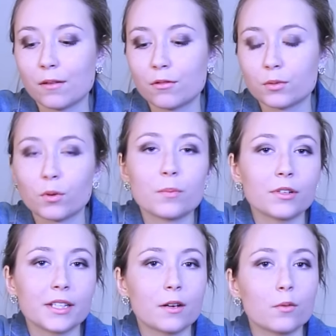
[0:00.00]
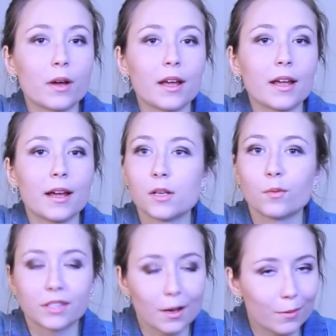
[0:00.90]
I was 1% away. He
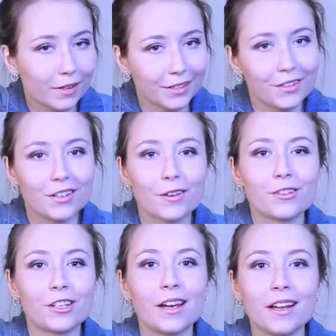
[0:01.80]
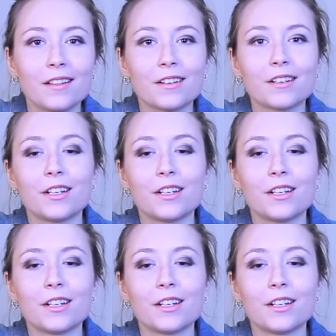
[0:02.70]
was not willing to negotiate either.